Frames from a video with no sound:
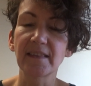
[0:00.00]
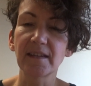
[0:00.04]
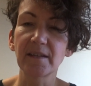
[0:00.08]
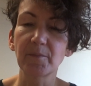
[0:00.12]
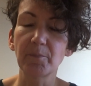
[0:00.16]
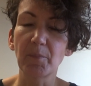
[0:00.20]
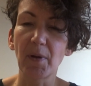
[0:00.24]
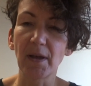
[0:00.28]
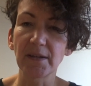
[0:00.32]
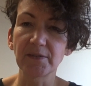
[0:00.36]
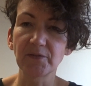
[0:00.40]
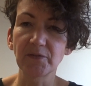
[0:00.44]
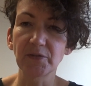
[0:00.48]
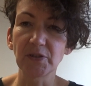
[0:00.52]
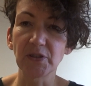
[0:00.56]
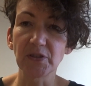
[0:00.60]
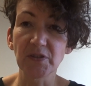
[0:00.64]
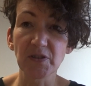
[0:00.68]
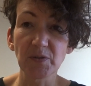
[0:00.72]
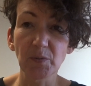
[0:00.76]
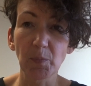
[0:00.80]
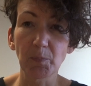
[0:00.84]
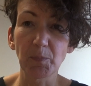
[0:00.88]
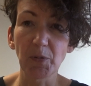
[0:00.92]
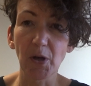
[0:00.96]

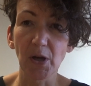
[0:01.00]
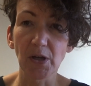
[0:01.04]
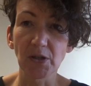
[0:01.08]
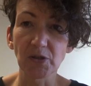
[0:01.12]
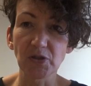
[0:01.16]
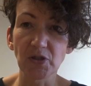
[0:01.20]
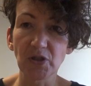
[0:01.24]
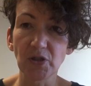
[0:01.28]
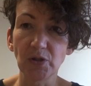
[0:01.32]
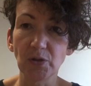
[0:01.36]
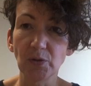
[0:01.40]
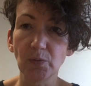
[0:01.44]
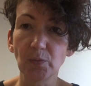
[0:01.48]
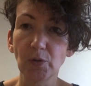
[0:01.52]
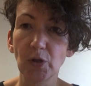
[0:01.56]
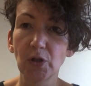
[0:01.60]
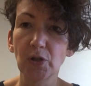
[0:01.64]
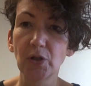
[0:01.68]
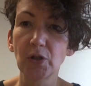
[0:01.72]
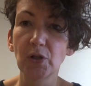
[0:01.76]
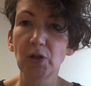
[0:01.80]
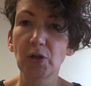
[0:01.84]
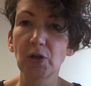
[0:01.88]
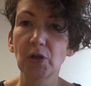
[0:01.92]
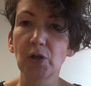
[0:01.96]
Mindfulness Part 2
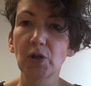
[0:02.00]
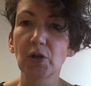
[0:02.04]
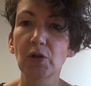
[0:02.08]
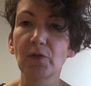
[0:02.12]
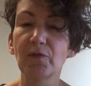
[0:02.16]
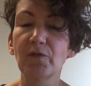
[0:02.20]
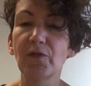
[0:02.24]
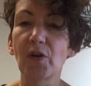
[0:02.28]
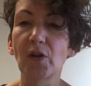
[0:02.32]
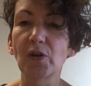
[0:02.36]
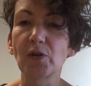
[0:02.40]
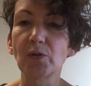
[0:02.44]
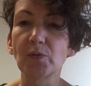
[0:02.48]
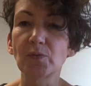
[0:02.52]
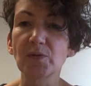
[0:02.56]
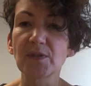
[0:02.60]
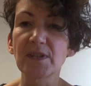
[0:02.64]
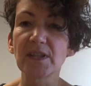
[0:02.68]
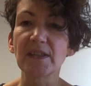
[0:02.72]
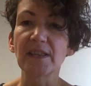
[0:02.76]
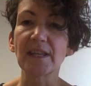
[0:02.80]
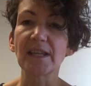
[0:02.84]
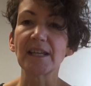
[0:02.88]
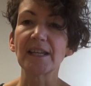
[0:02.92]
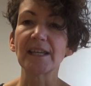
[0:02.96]

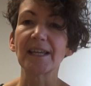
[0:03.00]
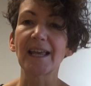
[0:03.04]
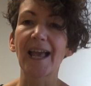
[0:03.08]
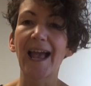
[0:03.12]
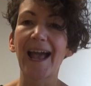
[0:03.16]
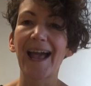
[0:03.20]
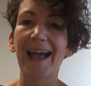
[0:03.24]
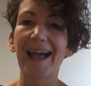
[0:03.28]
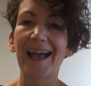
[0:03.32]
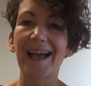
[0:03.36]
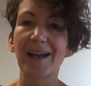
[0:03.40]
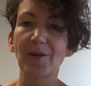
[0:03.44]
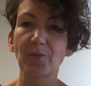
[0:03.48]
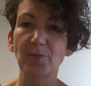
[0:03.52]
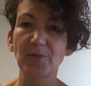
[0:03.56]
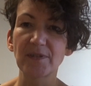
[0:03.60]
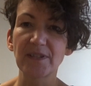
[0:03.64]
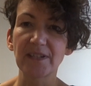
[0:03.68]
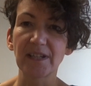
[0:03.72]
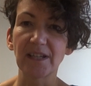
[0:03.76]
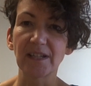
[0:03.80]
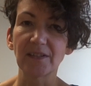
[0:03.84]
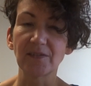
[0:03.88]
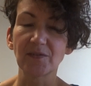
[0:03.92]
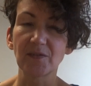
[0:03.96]
follows the how
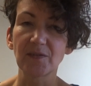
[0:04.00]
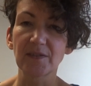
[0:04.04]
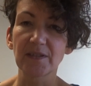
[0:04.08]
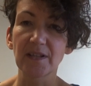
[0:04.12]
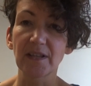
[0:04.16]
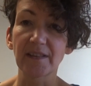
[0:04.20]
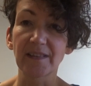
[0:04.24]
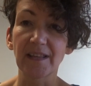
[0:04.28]
skills.